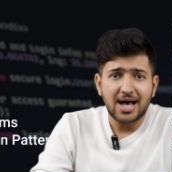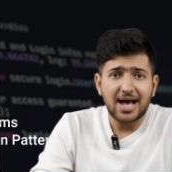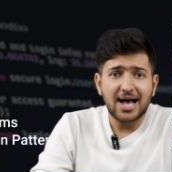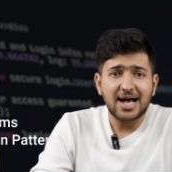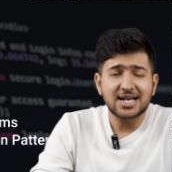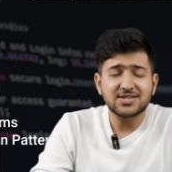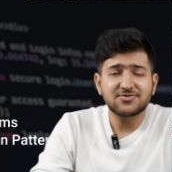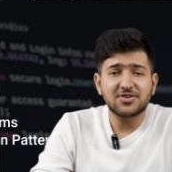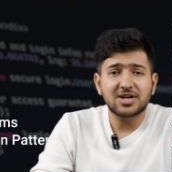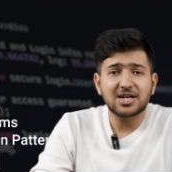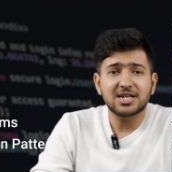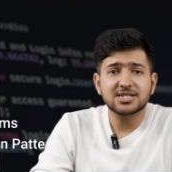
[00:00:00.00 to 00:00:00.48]

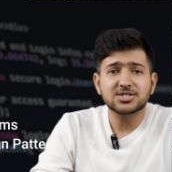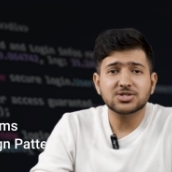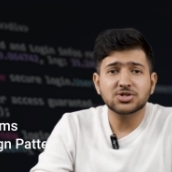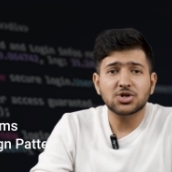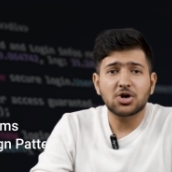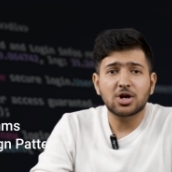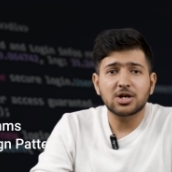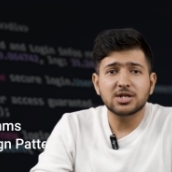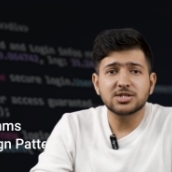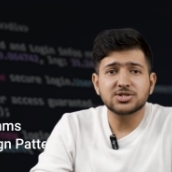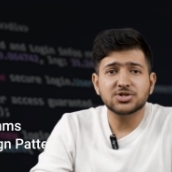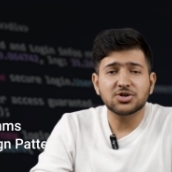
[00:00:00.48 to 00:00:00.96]
as well as
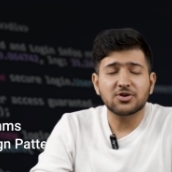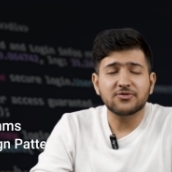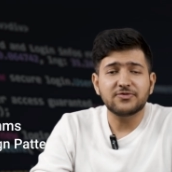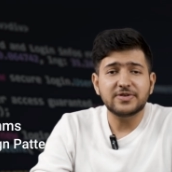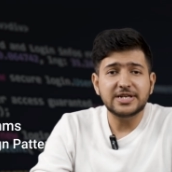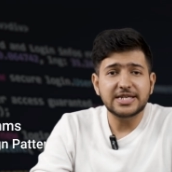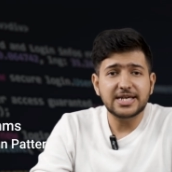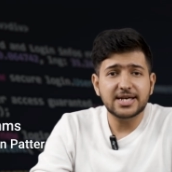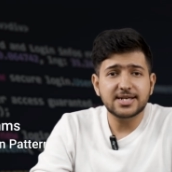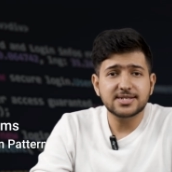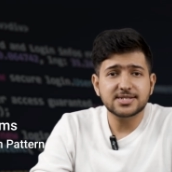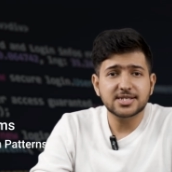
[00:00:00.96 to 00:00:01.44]
knowledge of
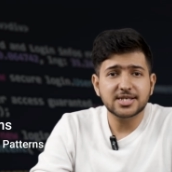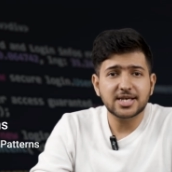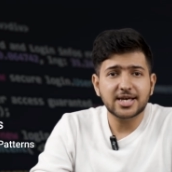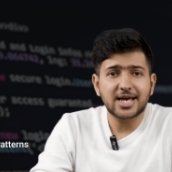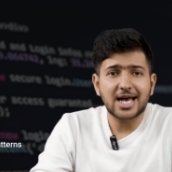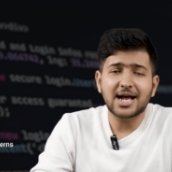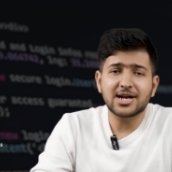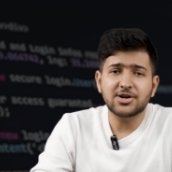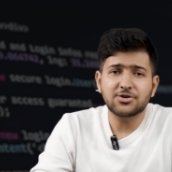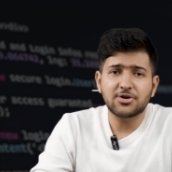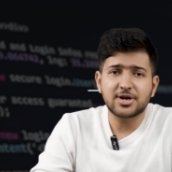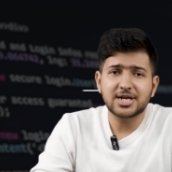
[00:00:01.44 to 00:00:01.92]
DSA
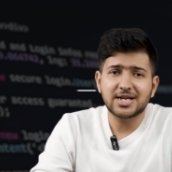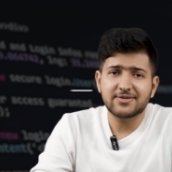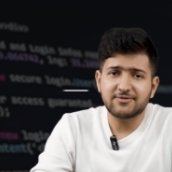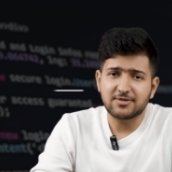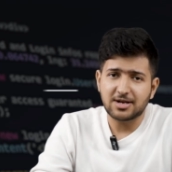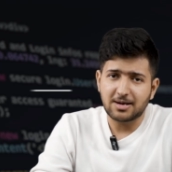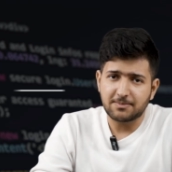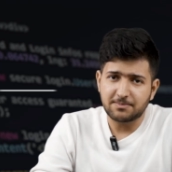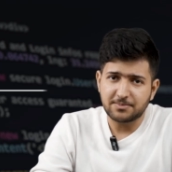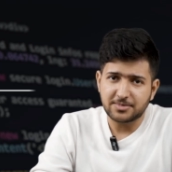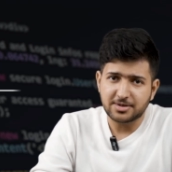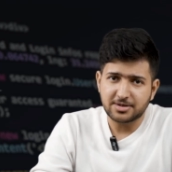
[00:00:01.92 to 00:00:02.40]
Android
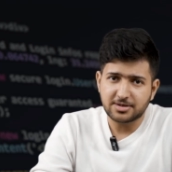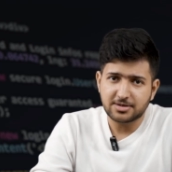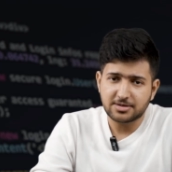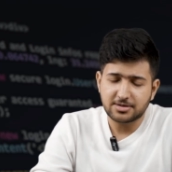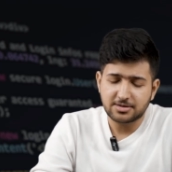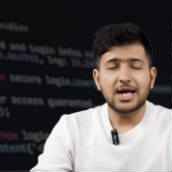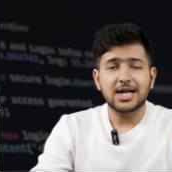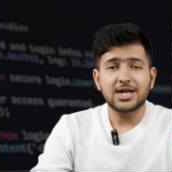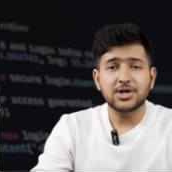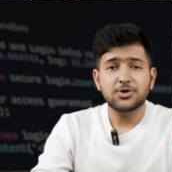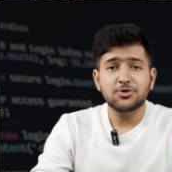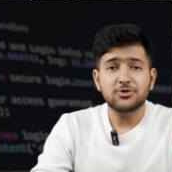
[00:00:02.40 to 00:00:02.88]
development.
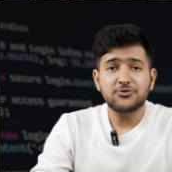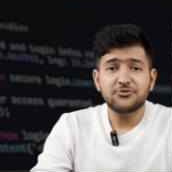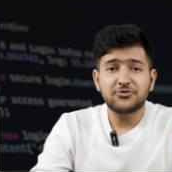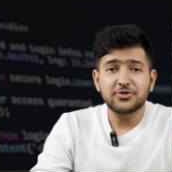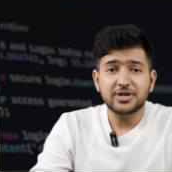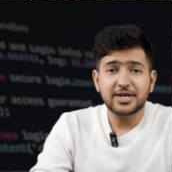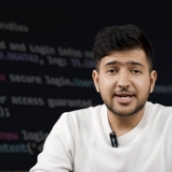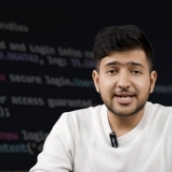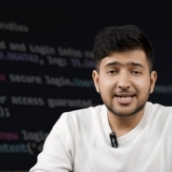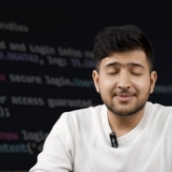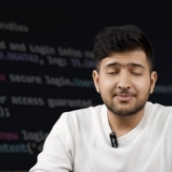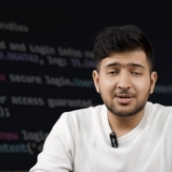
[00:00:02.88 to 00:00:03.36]
And don't
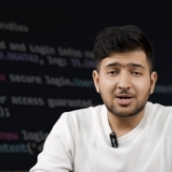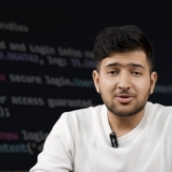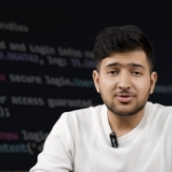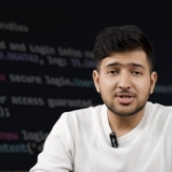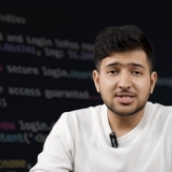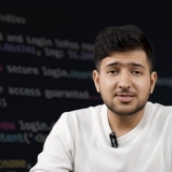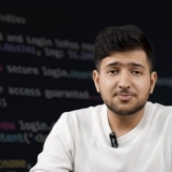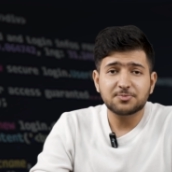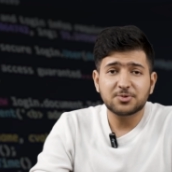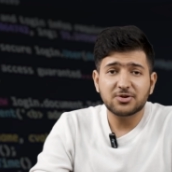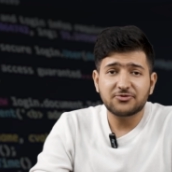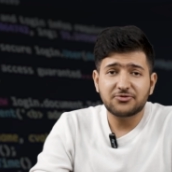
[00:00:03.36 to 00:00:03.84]
forget about
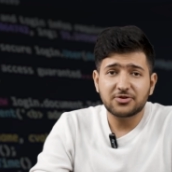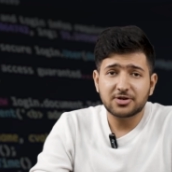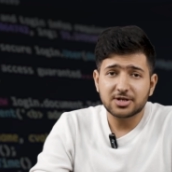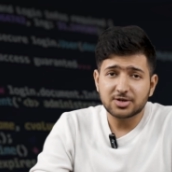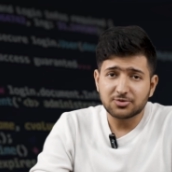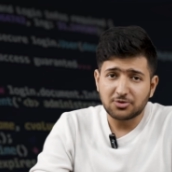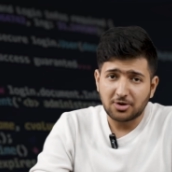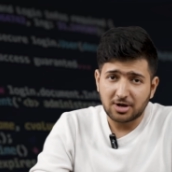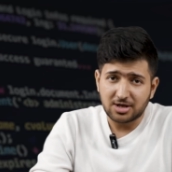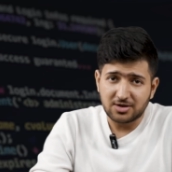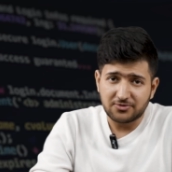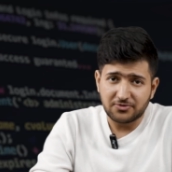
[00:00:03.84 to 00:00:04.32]
these
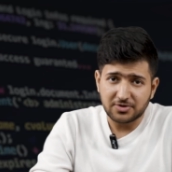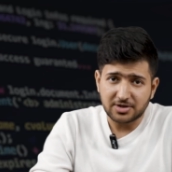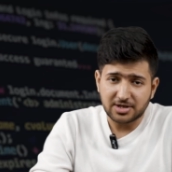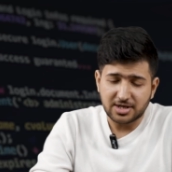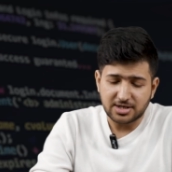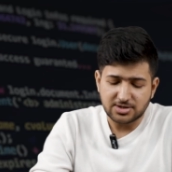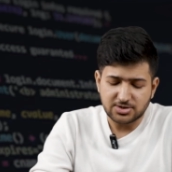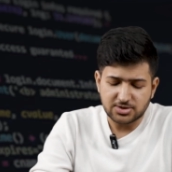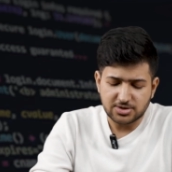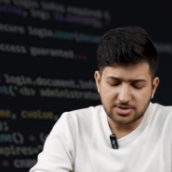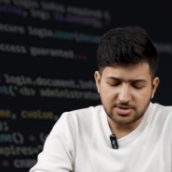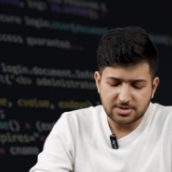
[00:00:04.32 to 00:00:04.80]
preferred
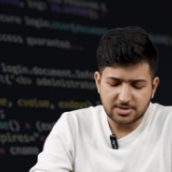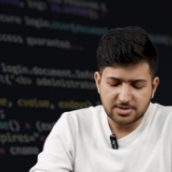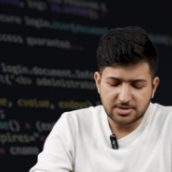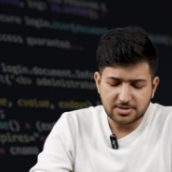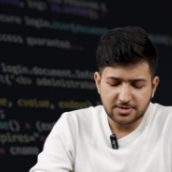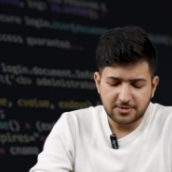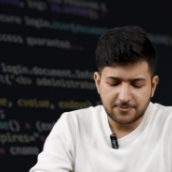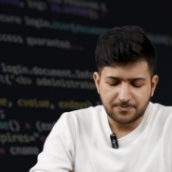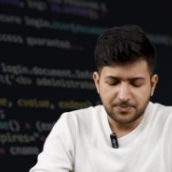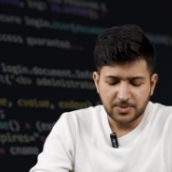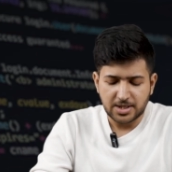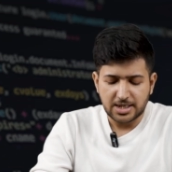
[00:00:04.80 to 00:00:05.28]

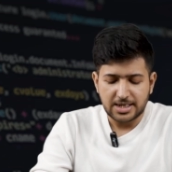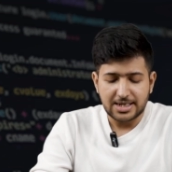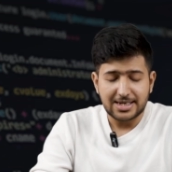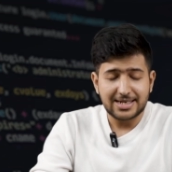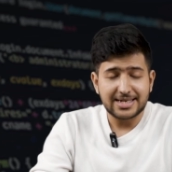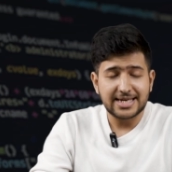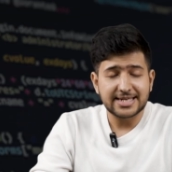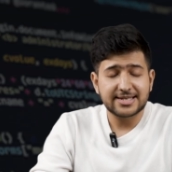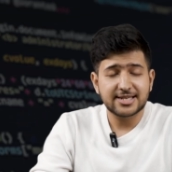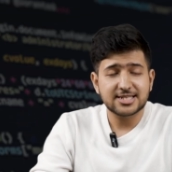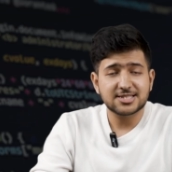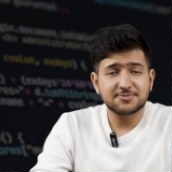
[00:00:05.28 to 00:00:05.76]
qualifications,
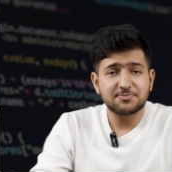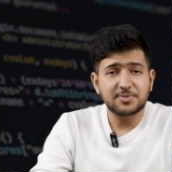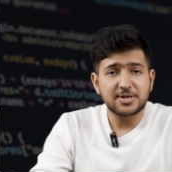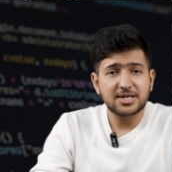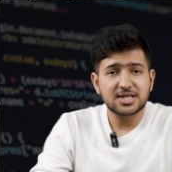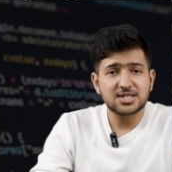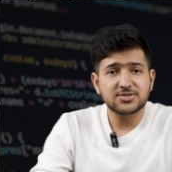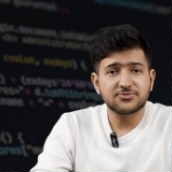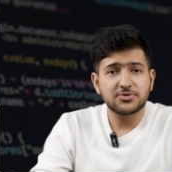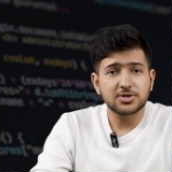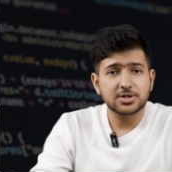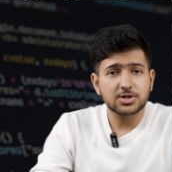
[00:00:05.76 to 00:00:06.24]
like
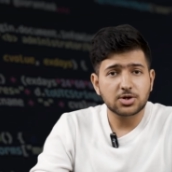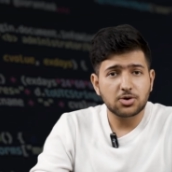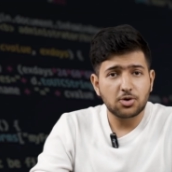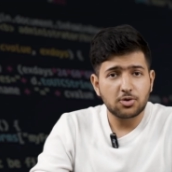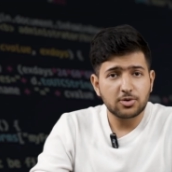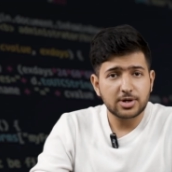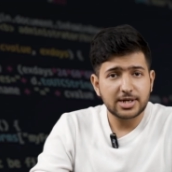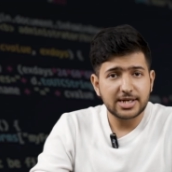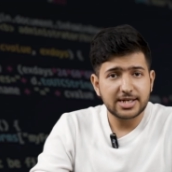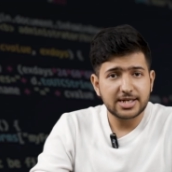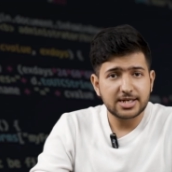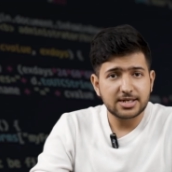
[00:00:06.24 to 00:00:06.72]
experience with
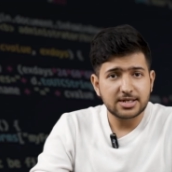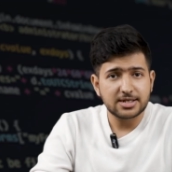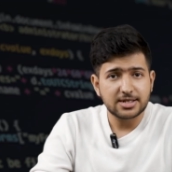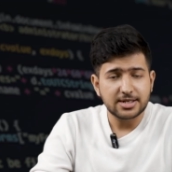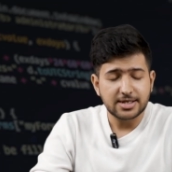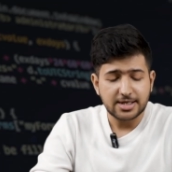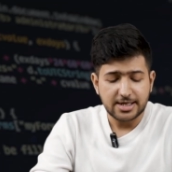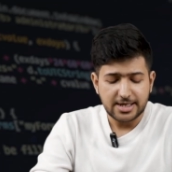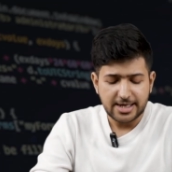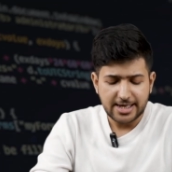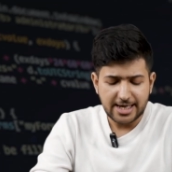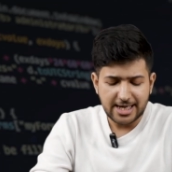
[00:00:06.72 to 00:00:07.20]
Kotlin,
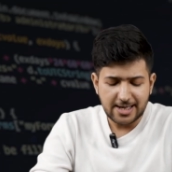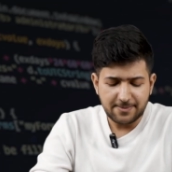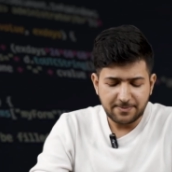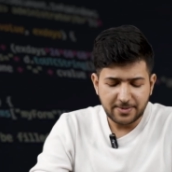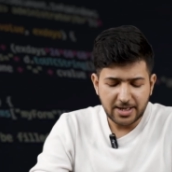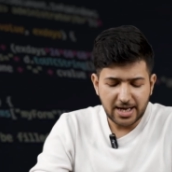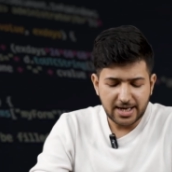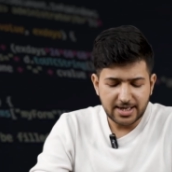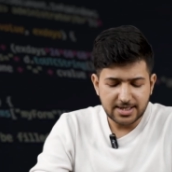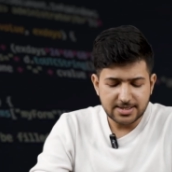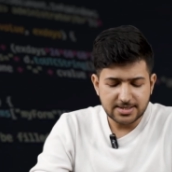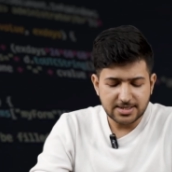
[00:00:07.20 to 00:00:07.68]

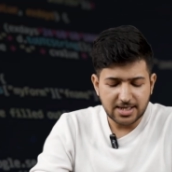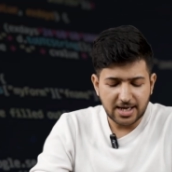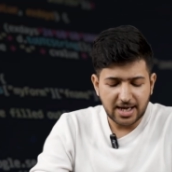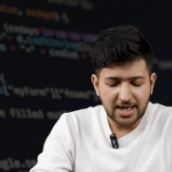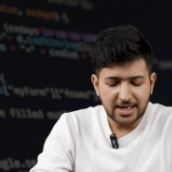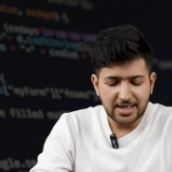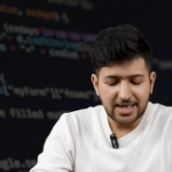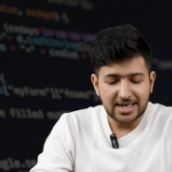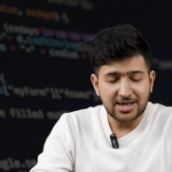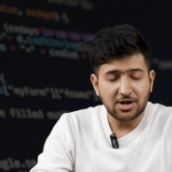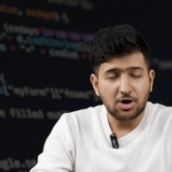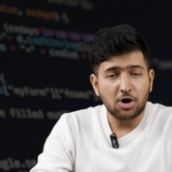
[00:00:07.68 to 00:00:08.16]
API
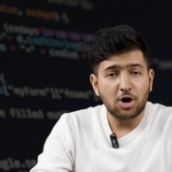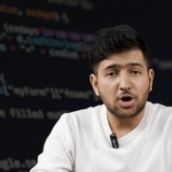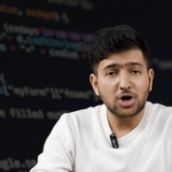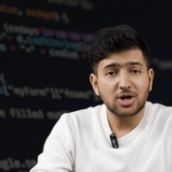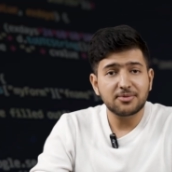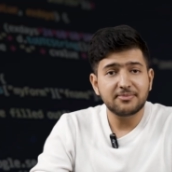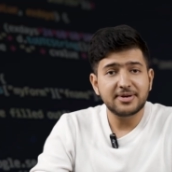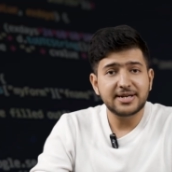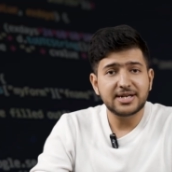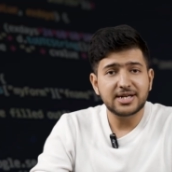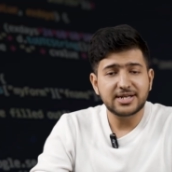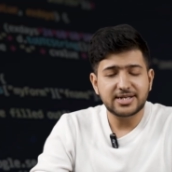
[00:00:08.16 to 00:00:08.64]
design, and
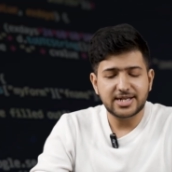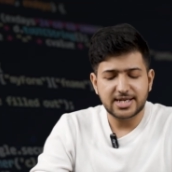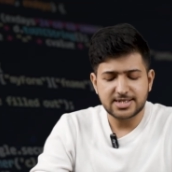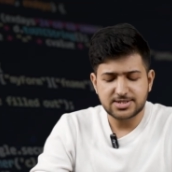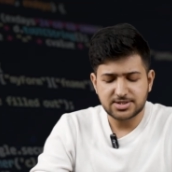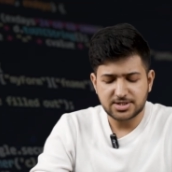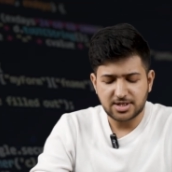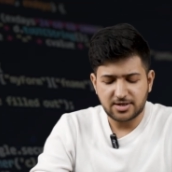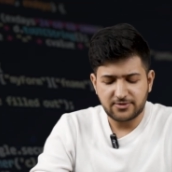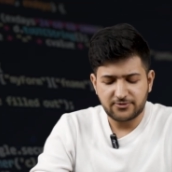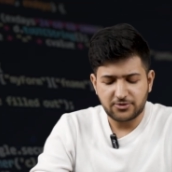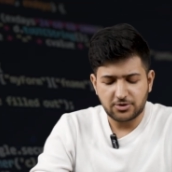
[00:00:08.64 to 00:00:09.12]
automated
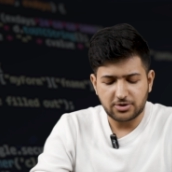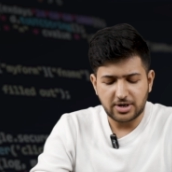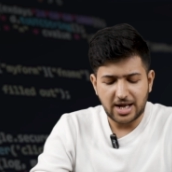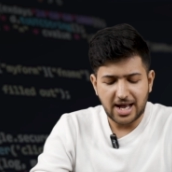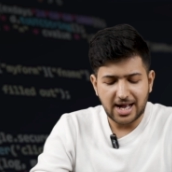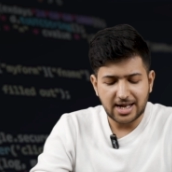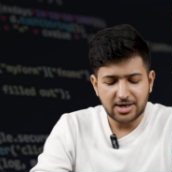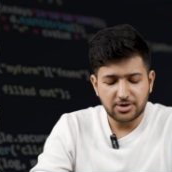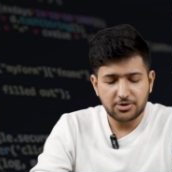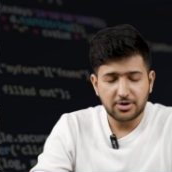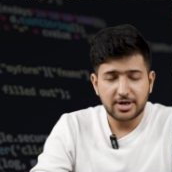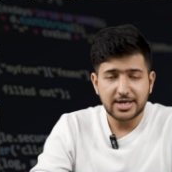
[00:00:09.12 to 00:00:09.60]
testing for
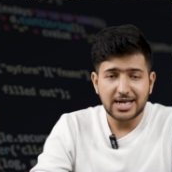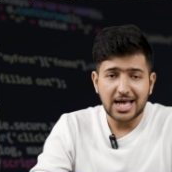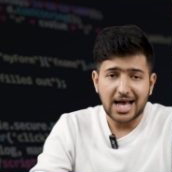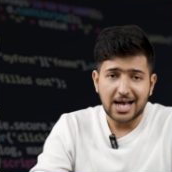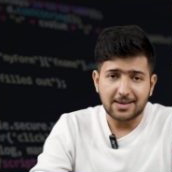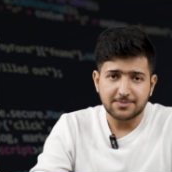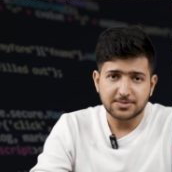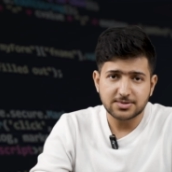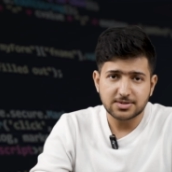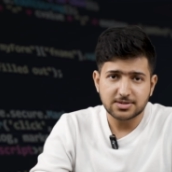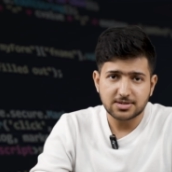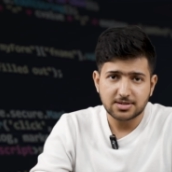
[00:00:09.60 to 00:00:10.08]
Android
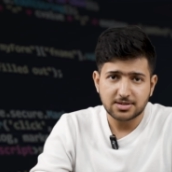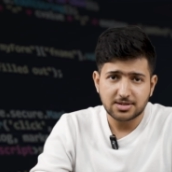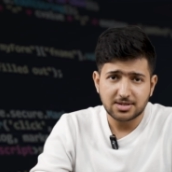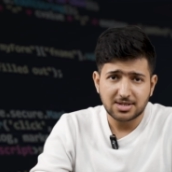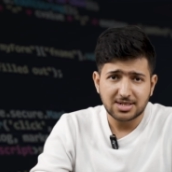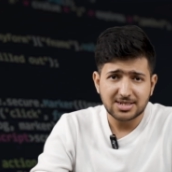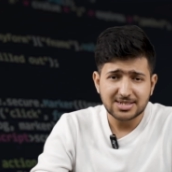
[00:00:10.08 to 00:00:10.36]
apps.